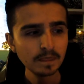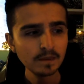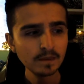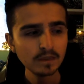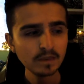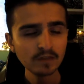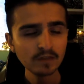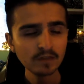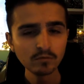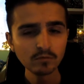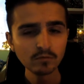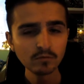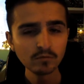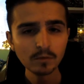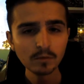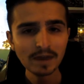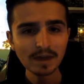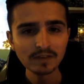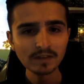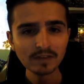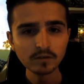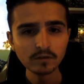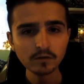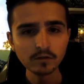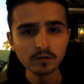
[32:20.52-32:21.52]
that's what we had
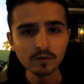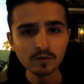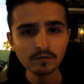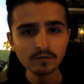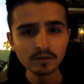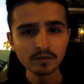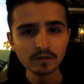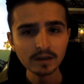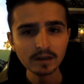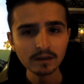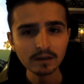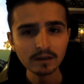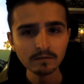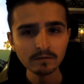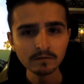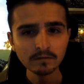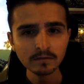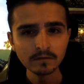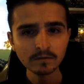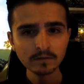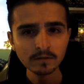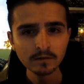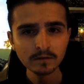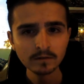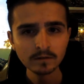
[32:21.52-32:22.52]
to do every day,
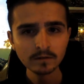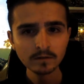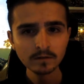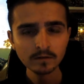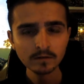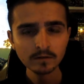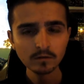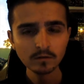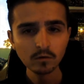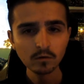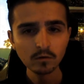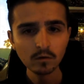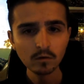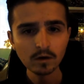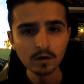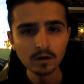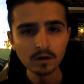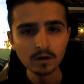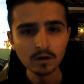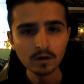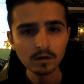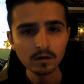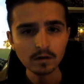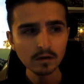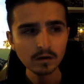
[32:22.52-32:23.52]
or
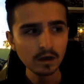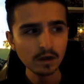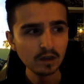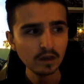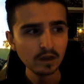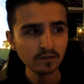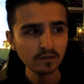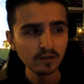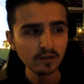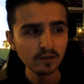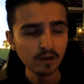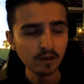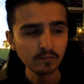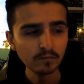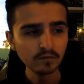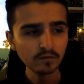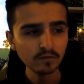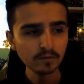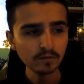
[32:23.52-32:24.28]
at times.